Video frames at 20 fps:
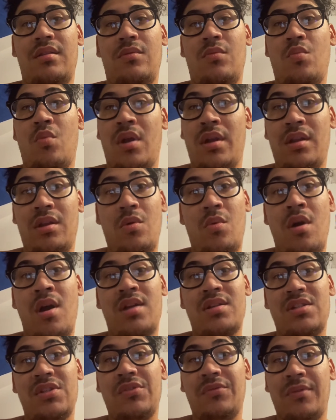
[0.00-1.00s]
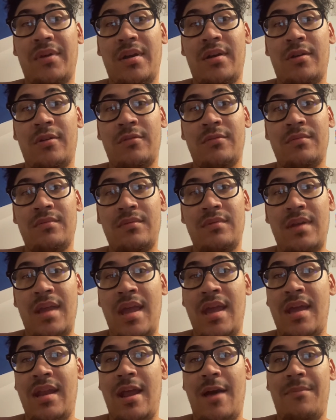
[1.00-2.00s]
one of the washers fell.
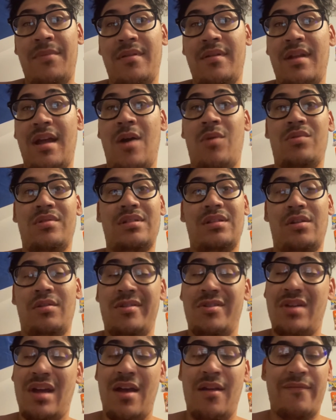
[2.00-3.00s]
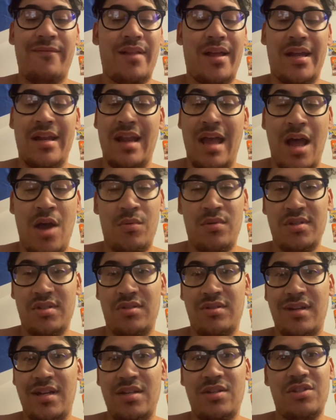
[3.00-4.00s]
And I've been, I was literally trying for like an hour
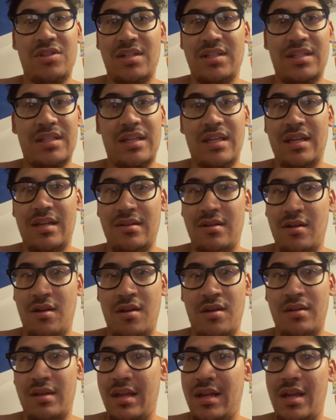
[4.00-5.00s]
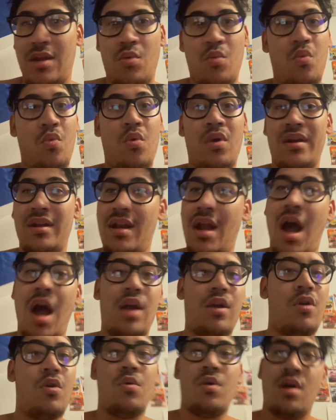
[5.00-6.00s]
straight just to get it on, and it would not
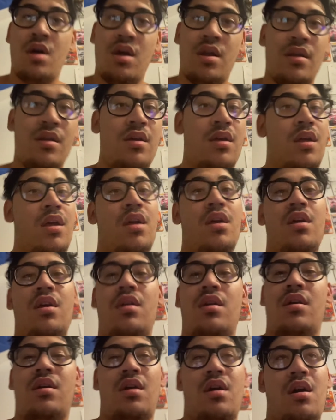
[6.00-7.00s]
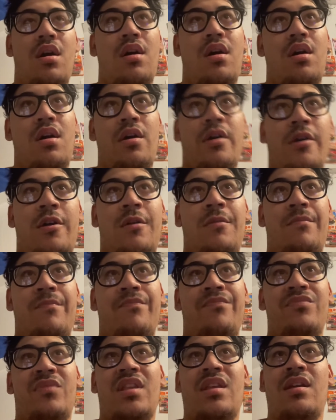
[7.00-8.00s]
go on. Um,
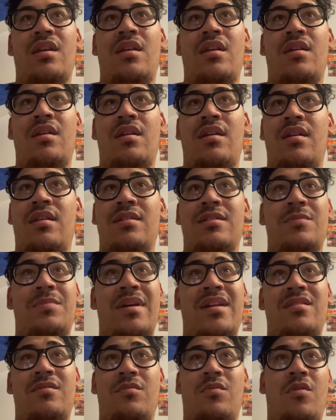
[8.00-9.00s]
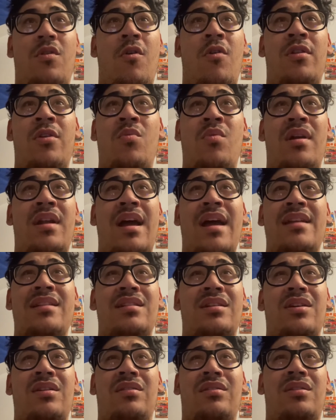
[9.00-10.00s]
especially only when I
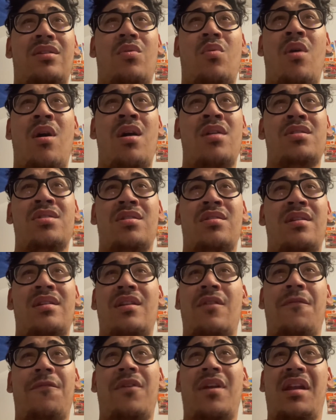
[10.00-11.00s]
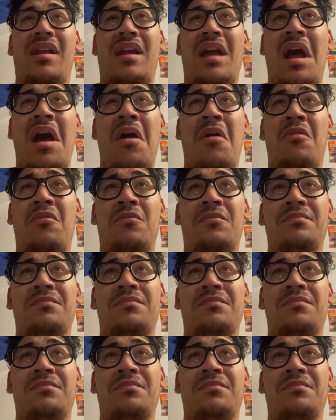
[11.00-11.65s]
took the washer and the fitting out,